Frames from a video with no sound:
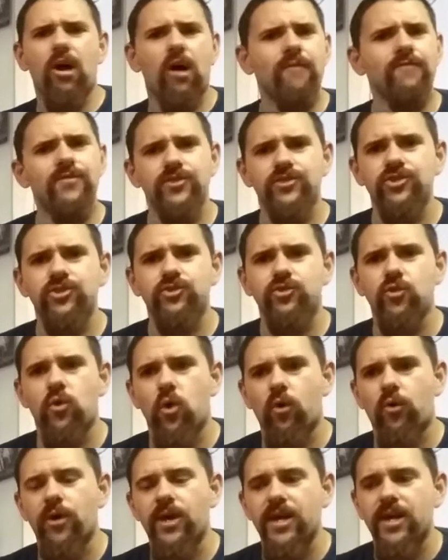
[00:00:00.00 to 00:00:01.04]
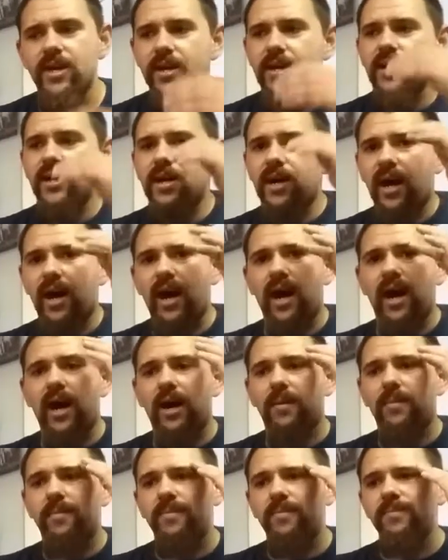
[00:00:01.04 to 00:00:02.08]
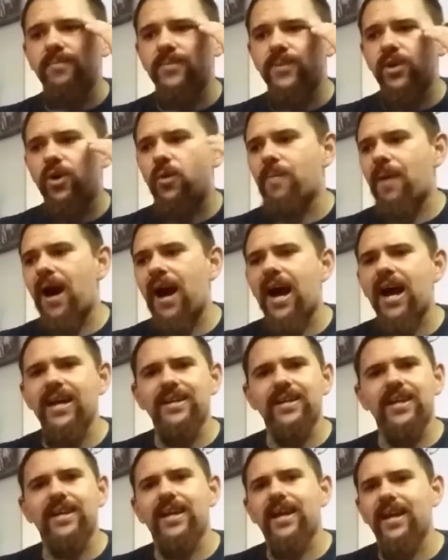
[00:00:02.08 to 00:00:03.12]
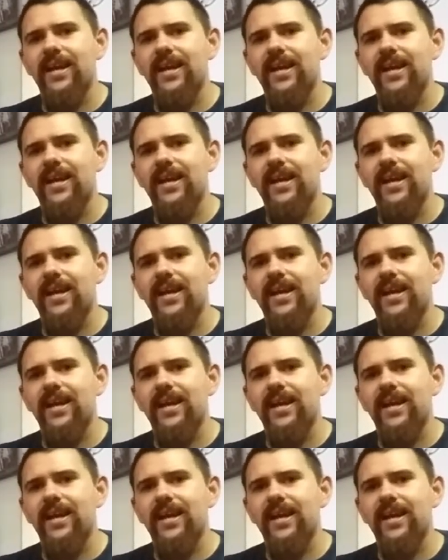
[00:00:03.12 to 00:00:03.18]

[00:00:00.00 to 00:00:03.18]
love the story, behind it,